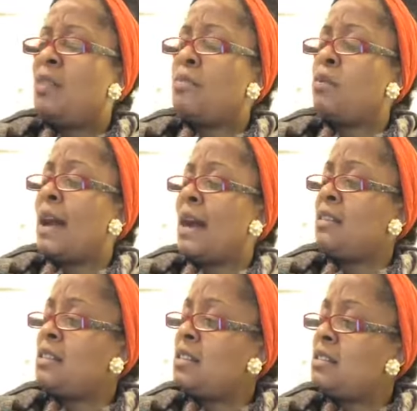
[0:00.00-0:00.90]

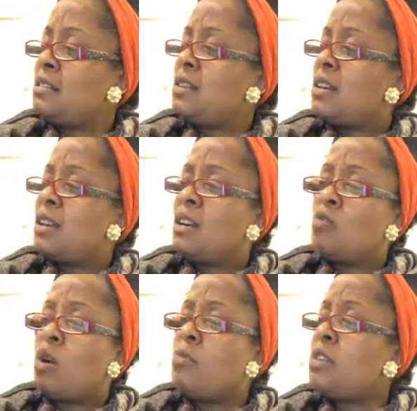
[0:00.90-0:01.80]
Paralysis?
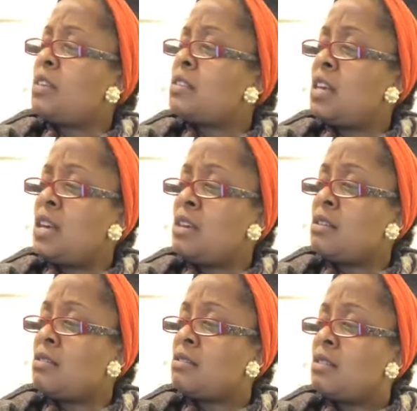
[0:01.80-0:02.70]
What were these
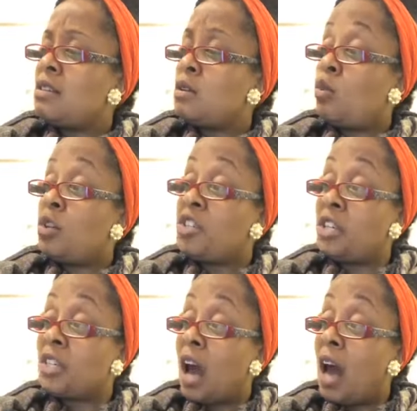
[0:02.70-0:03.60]
things? Would she
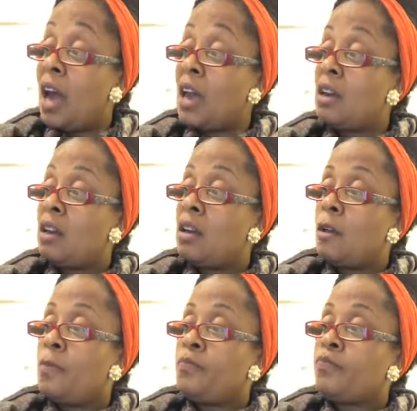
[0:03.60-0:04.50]
die?
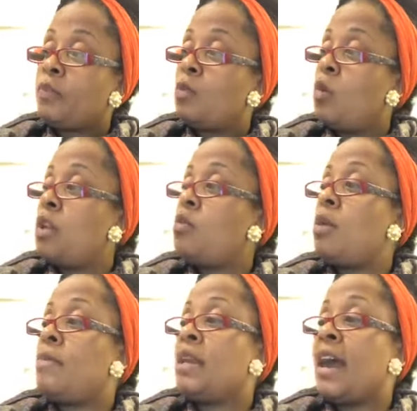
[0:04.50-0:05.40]
One of the
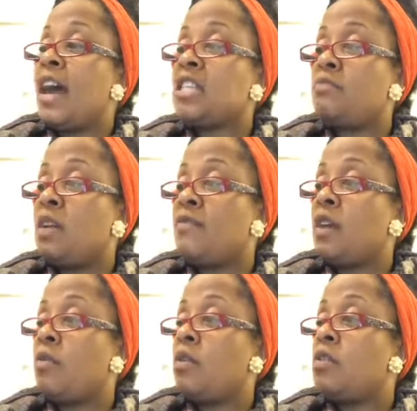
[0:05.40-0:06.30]
women asked me if
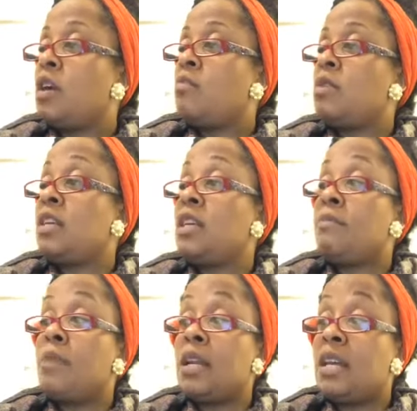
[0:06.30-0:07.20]
there was any
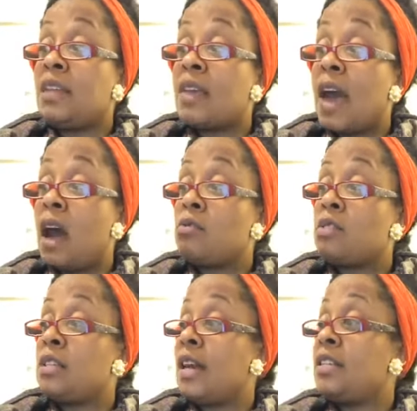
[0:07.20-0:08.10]
money in the
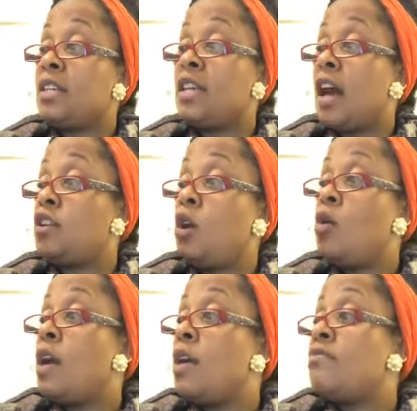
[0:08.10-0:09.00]
house, and I did not
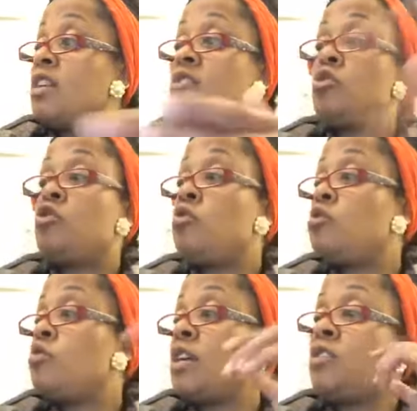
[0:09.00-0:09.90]
know. They searched through
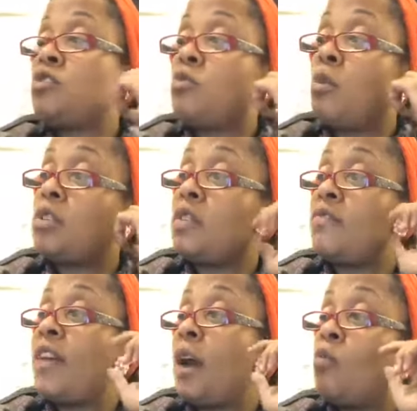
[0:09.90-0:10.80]
dresser drawers and
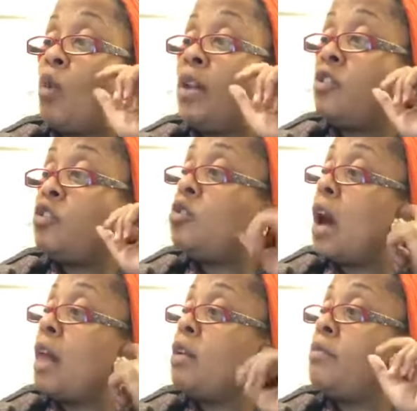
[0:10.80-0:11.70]
found $1 or
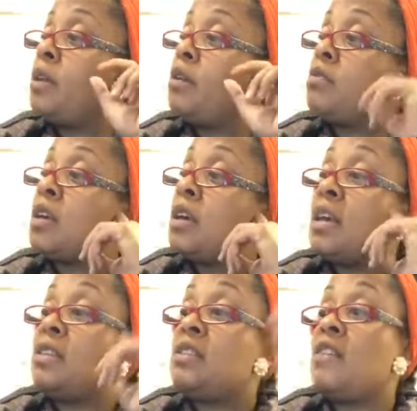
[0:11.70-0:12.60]
$2 bills
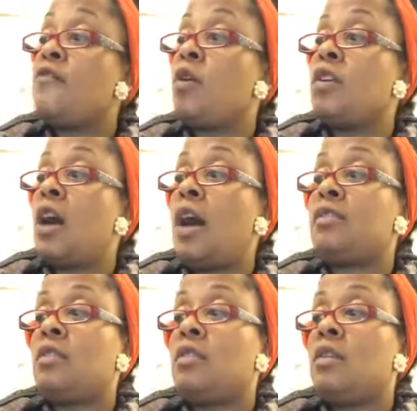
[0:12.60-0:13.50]
and sent for a
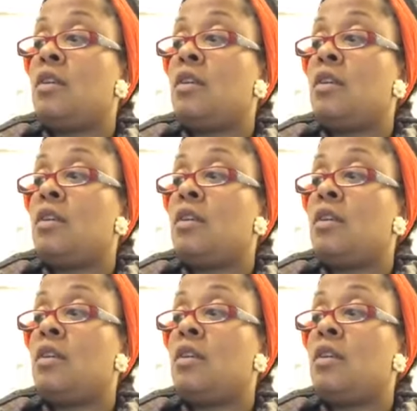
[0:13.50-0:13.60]
doctor.